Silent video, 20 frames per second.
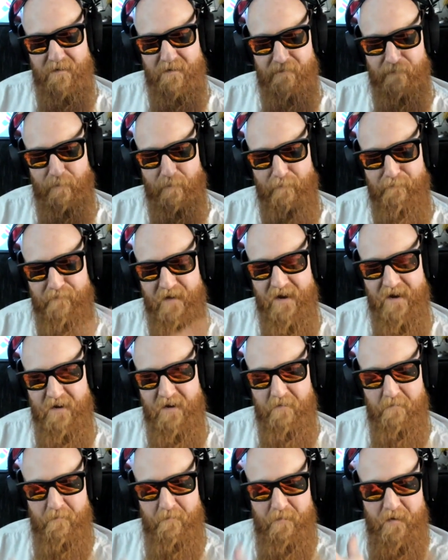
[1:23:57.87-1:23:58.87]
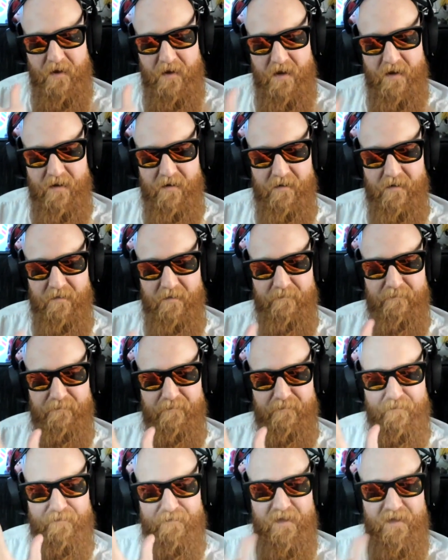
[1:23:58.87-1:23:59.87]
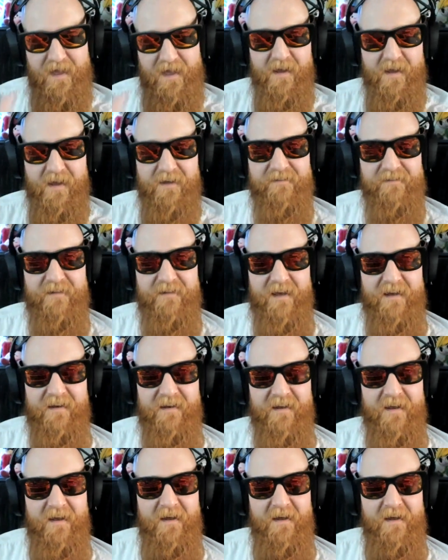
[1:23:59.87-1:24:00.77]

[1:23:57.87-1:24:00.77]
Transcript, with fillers: for Venom being a thing is that